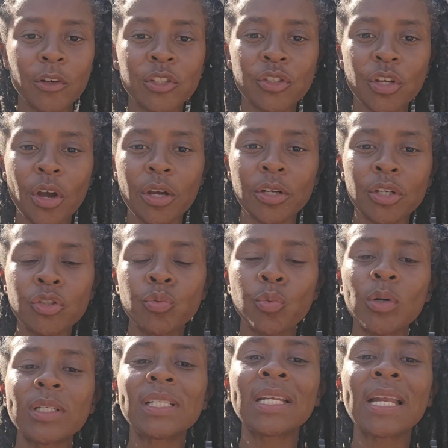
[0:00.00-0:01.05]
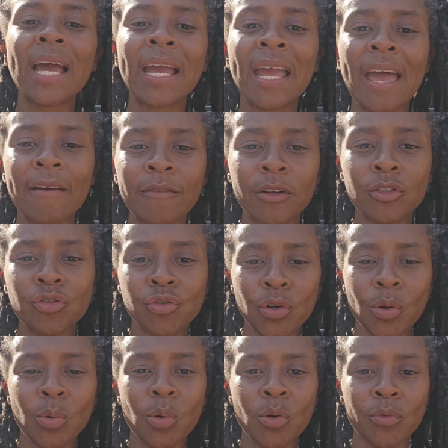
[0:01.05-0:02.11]
for starters, what did I have
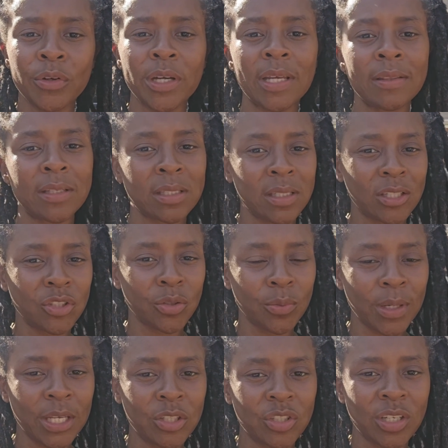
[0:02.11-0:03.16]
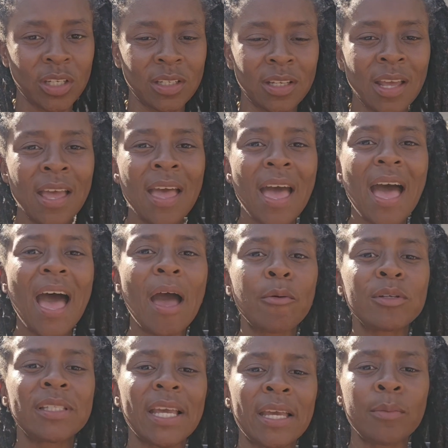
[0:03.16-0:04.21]
control over in this situation?
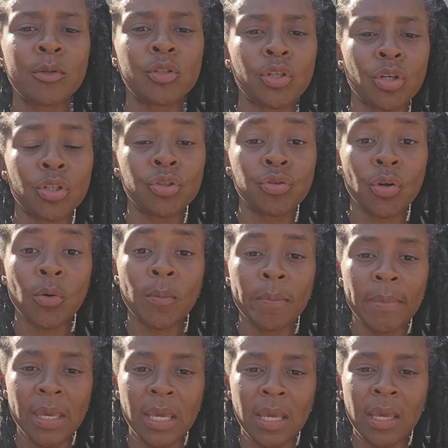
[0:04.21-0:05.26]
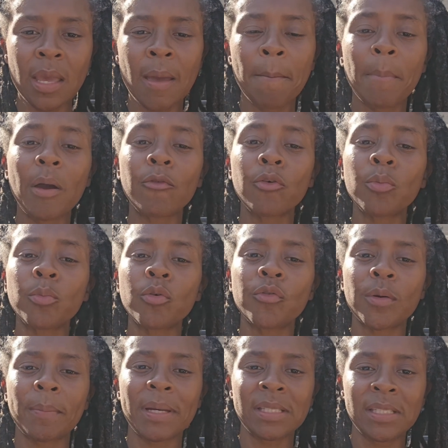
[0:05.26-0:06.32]
I was able to control me by
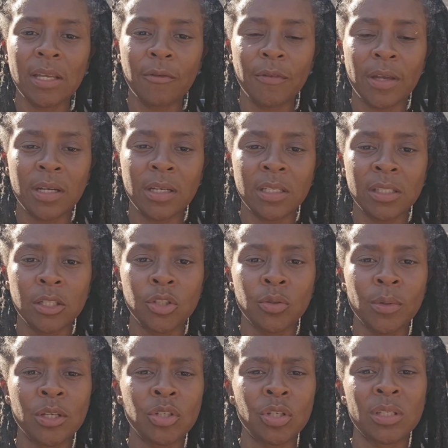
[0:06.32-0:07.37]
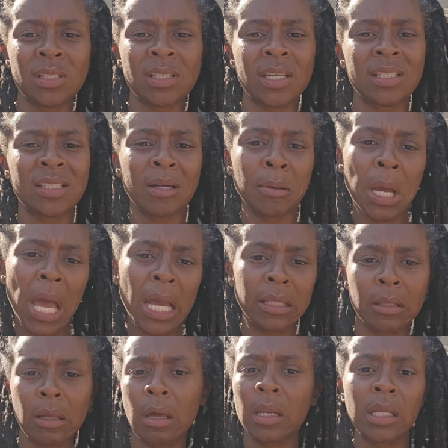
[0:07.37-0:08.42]
removing myself out of the situation instead of saying,
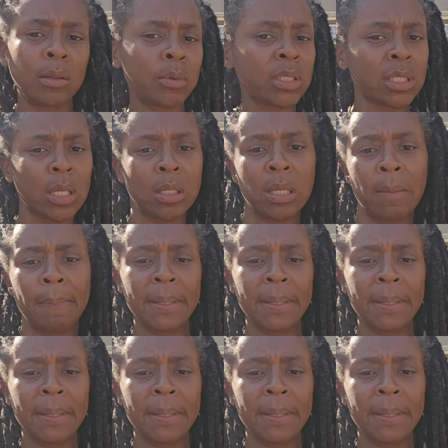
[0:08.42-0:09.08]
I thought it was going